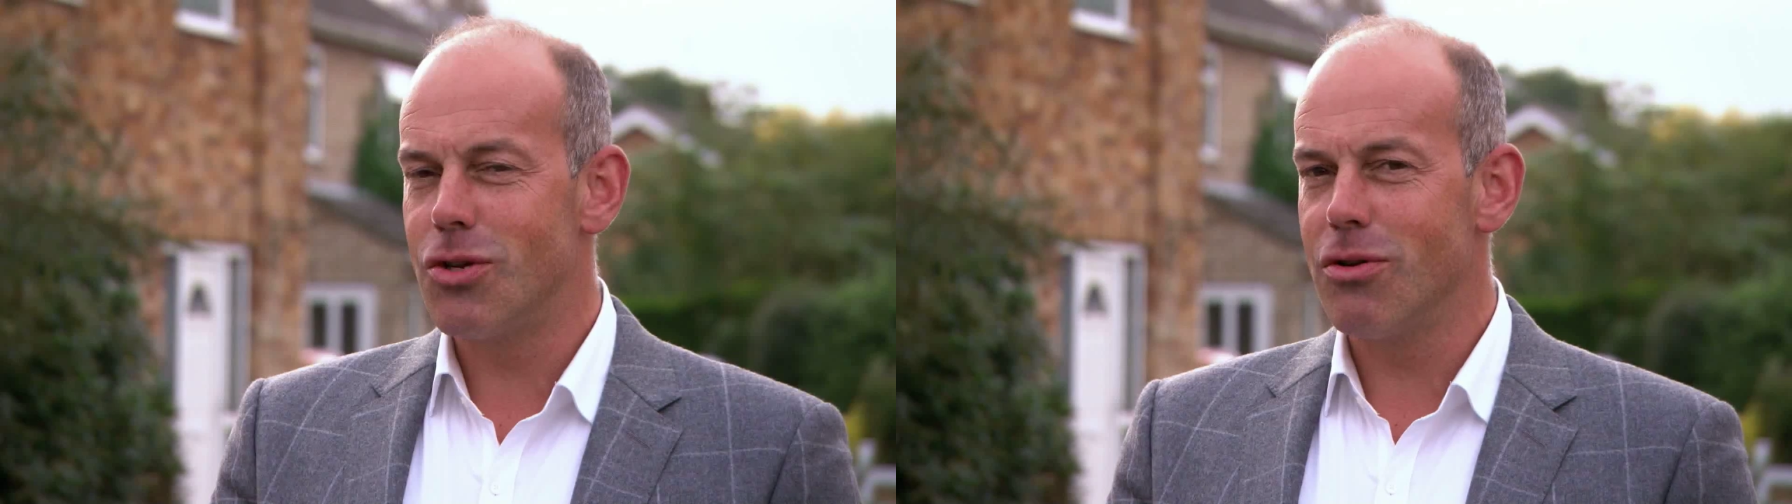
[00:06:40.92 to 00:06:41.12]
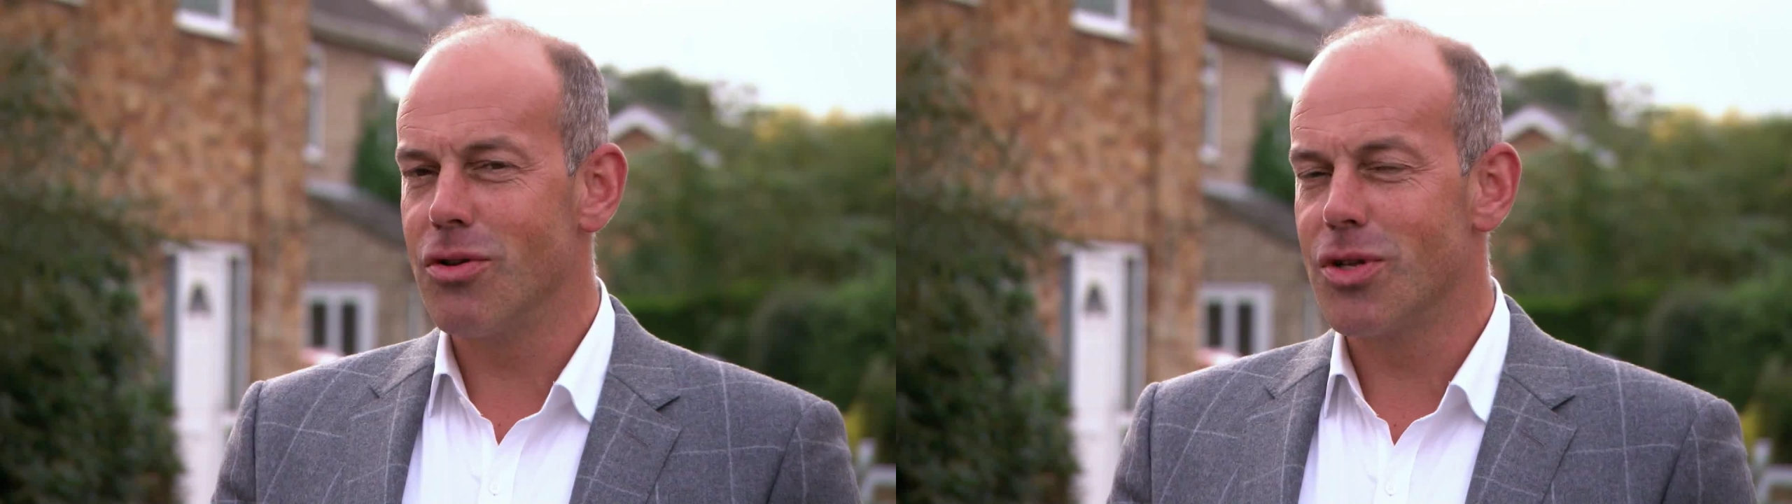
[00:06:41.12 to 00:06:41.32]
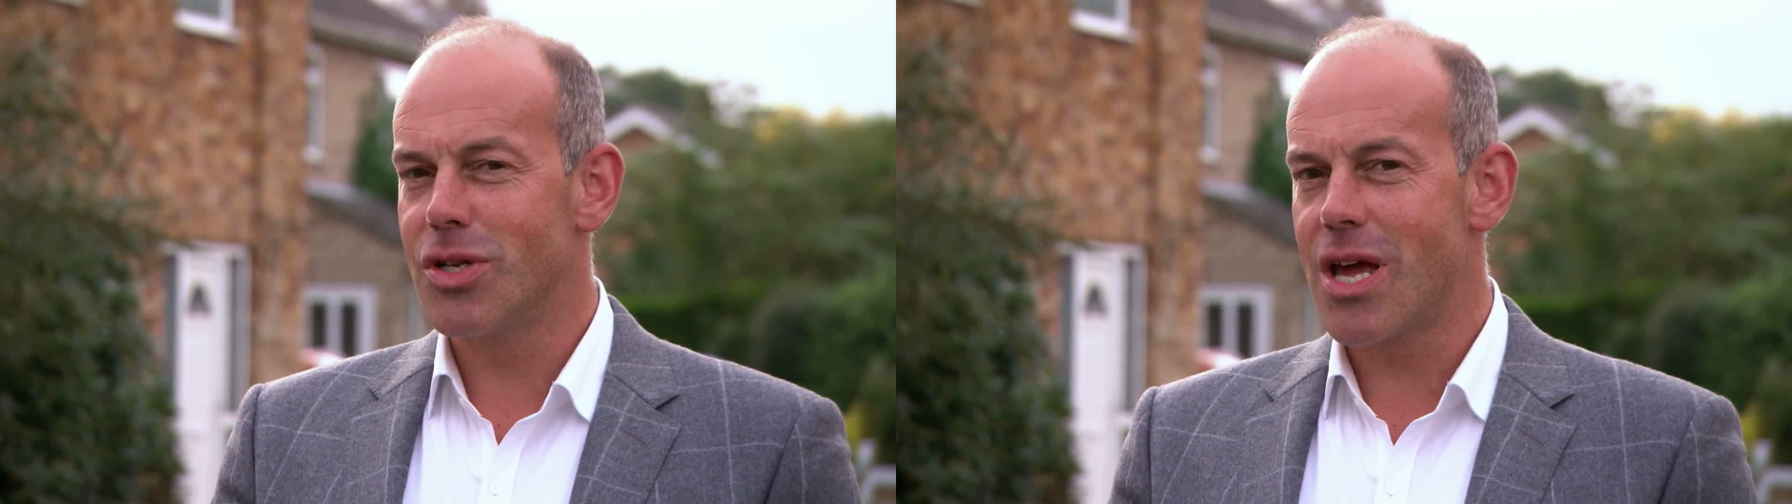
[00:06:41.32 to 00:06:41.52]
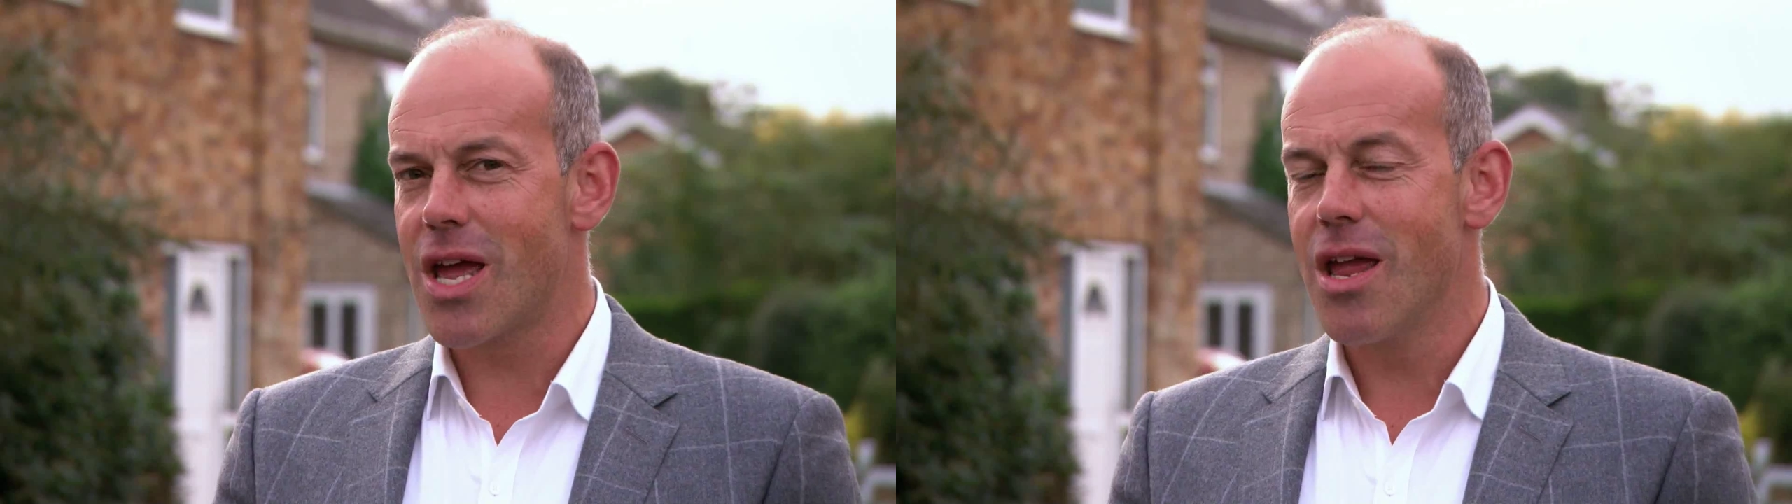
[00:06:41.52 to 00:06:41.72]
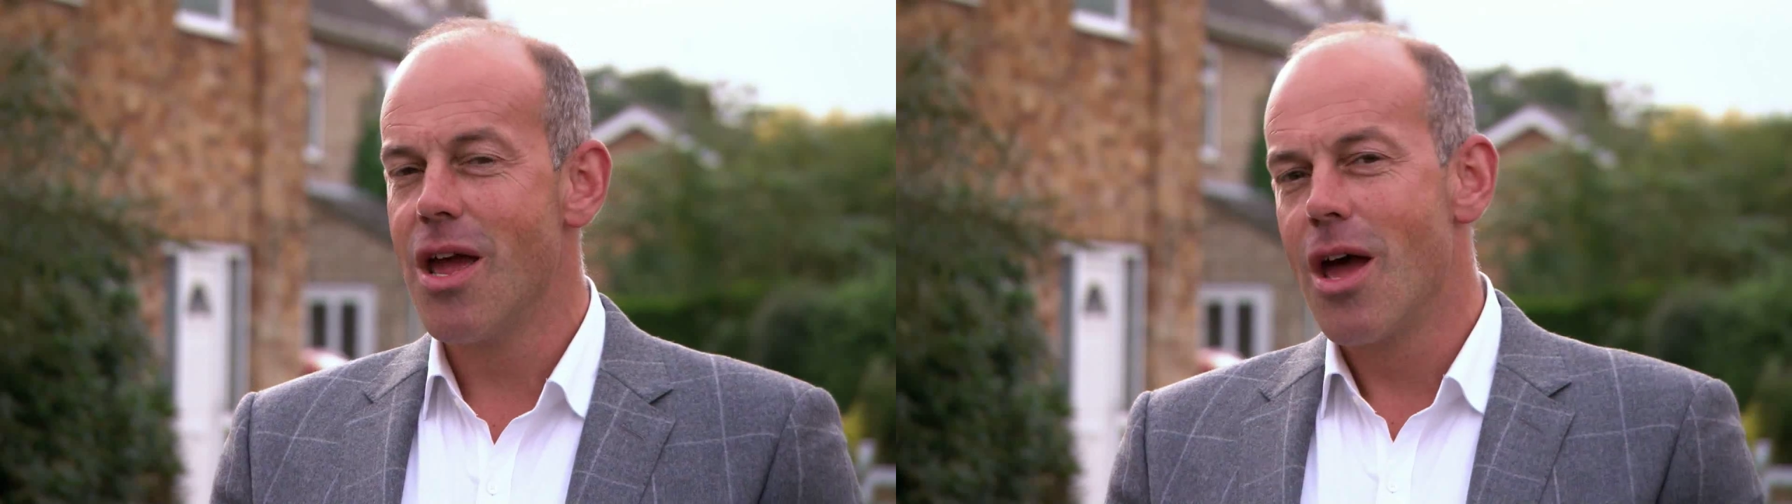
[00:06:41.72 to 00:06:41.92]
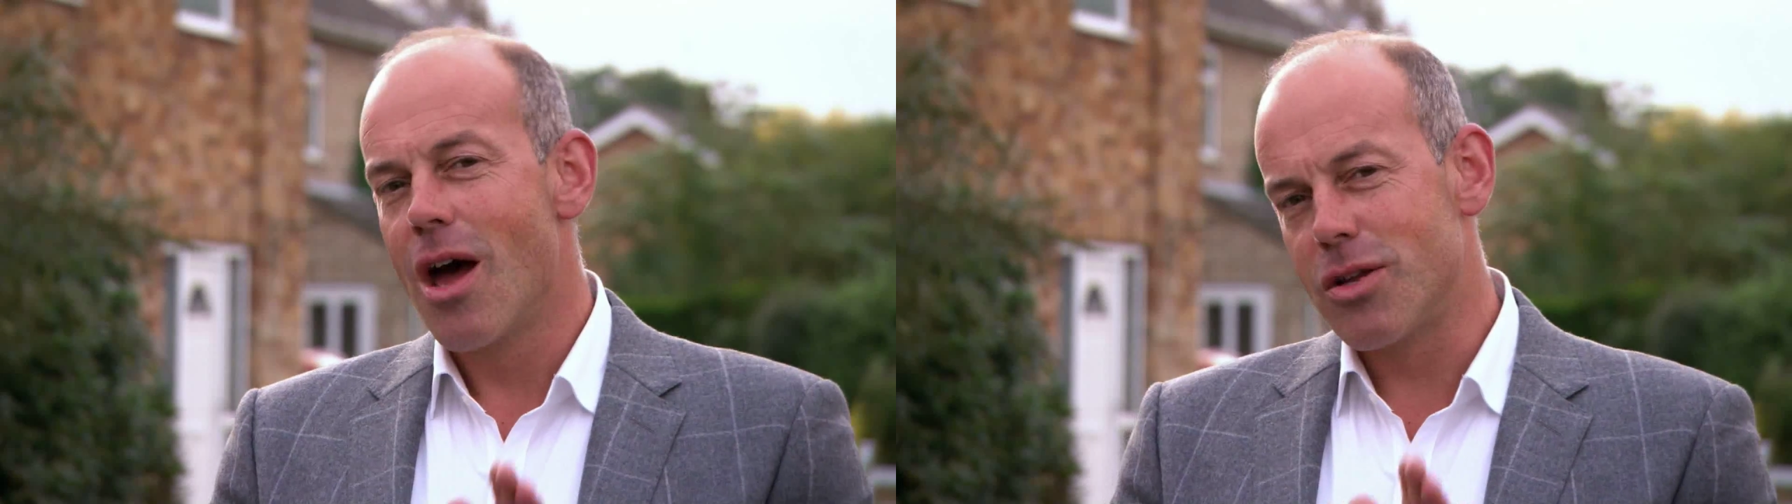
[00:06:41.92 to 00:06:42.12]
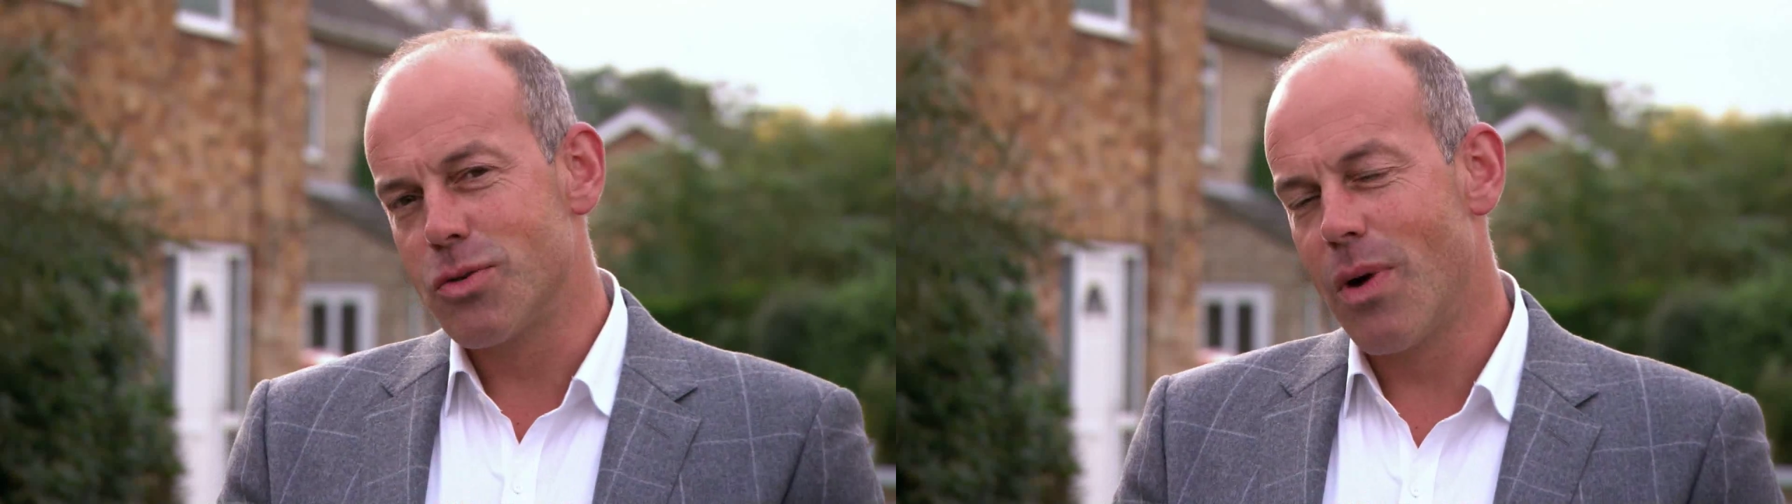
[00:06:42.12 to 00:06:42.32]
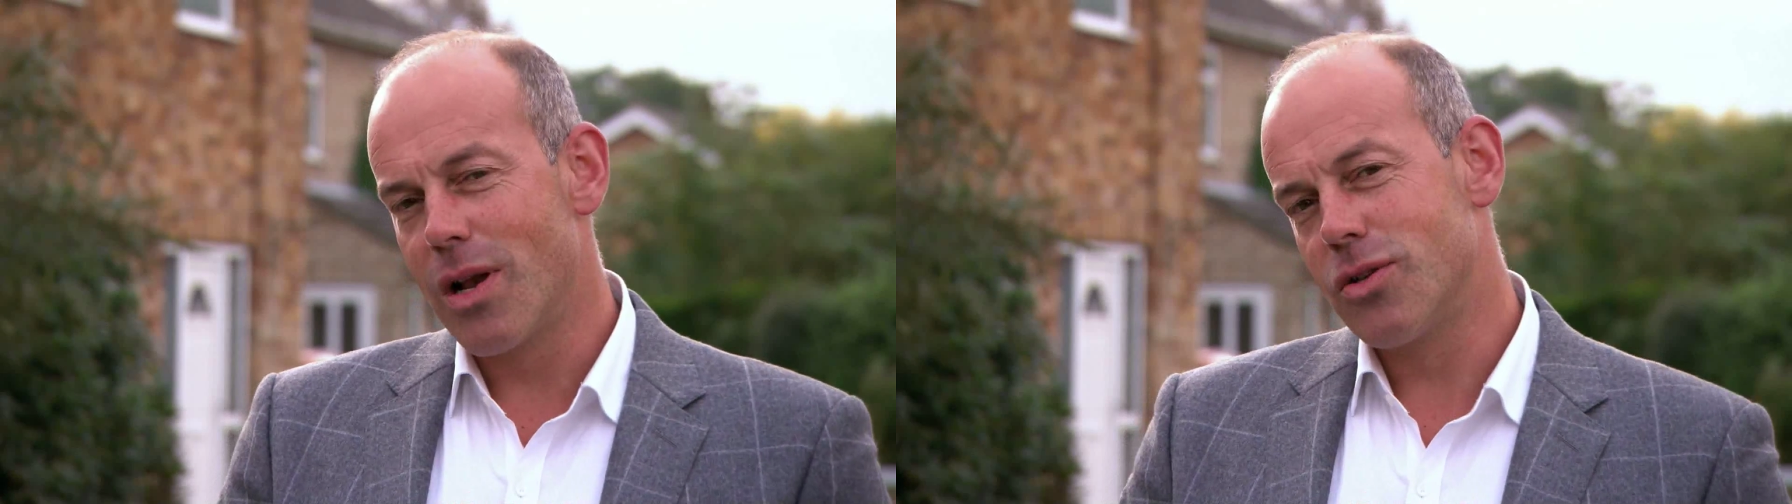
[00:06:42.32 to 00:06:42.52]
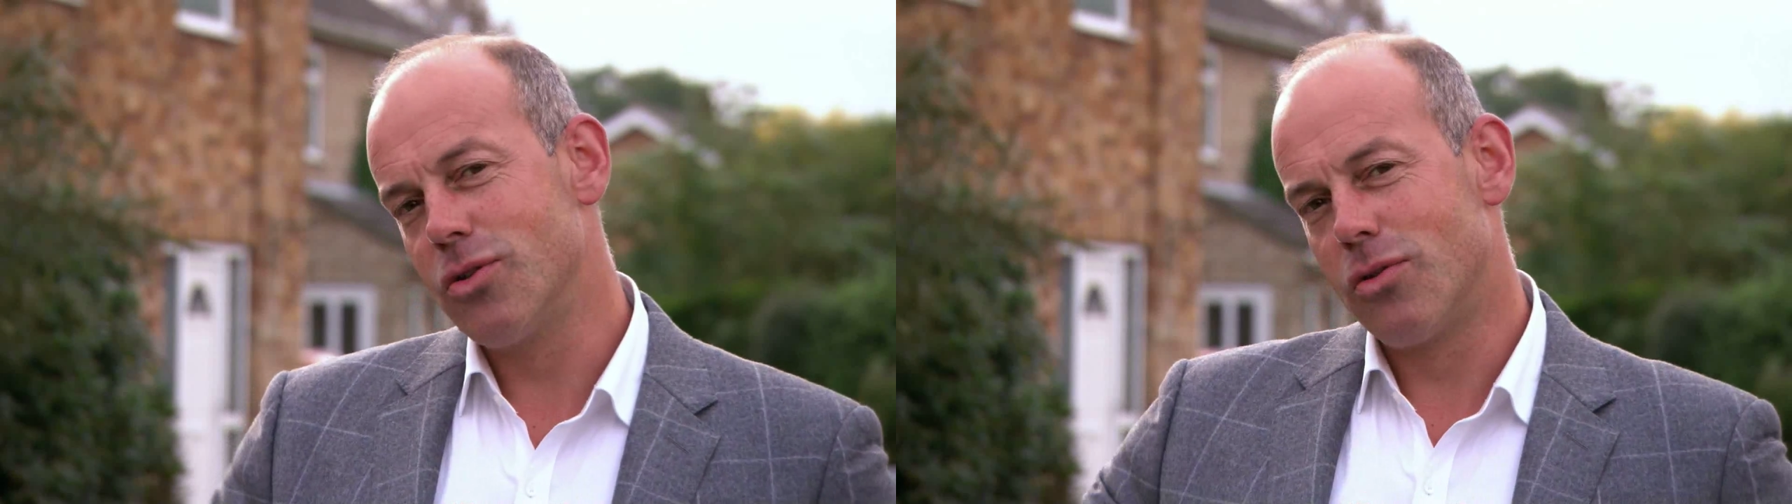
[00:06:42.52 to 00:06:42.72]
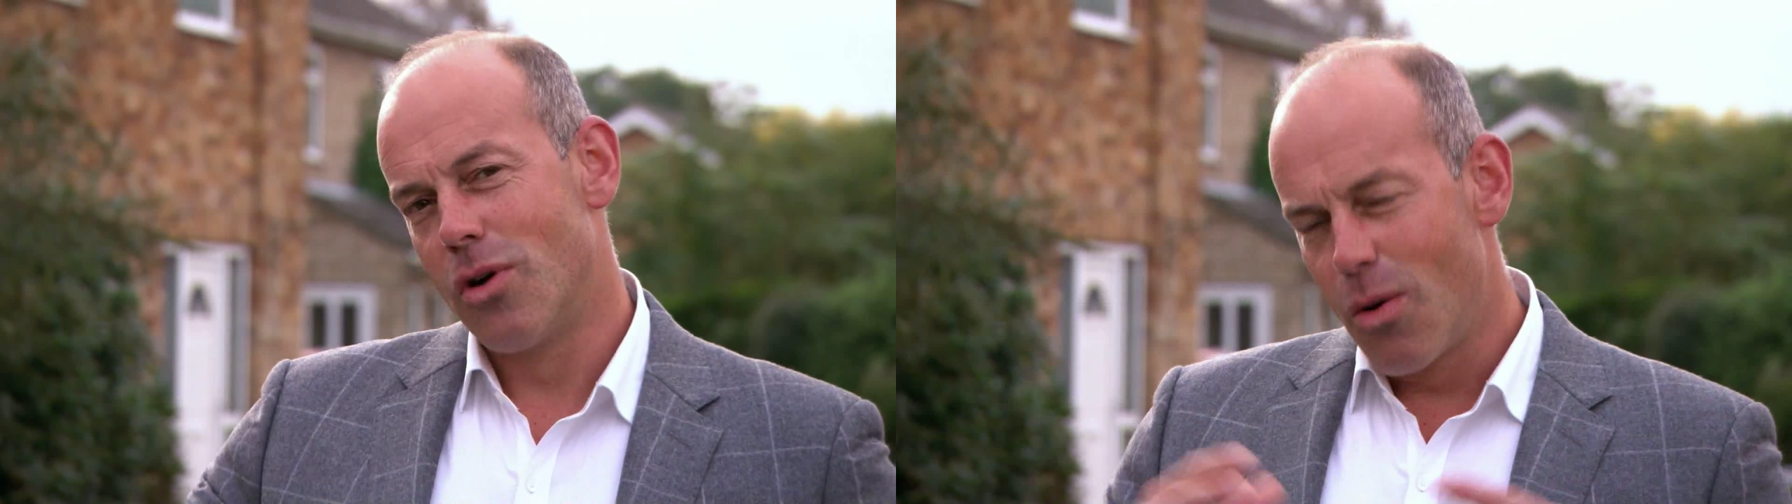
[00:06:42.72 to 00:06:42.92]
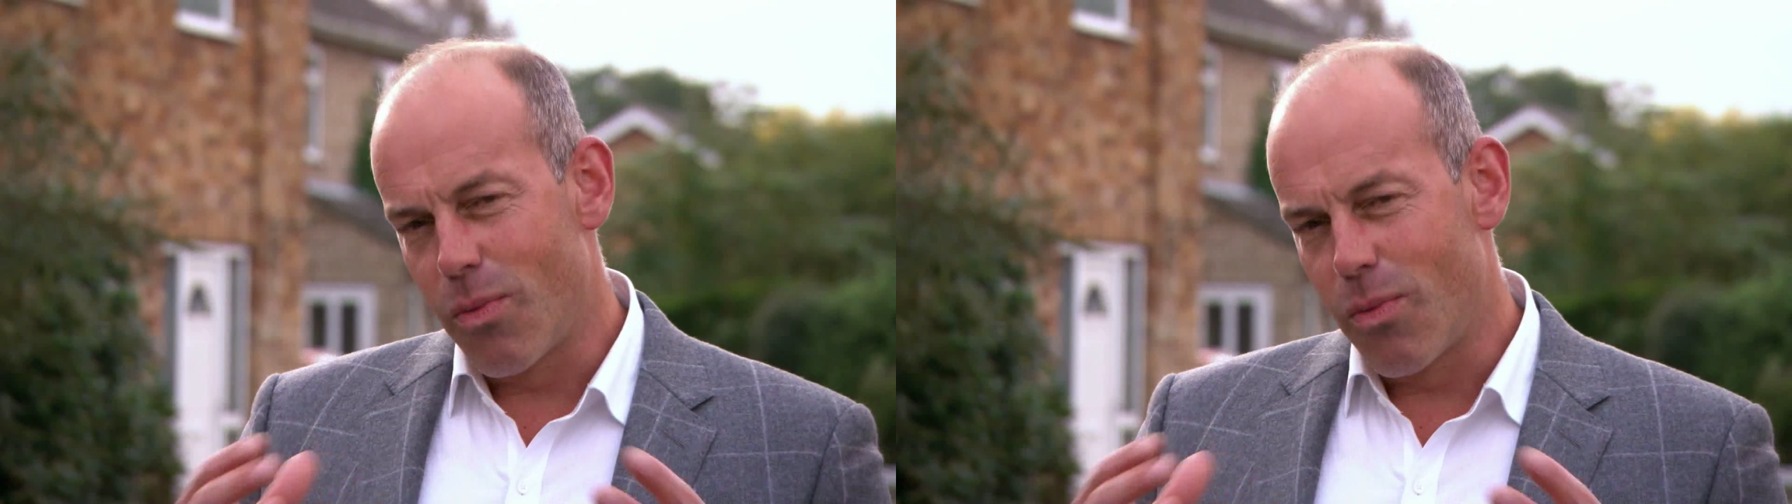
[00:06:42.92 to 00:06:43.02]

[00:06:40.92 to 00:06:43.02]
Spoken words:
during the day, as well as your,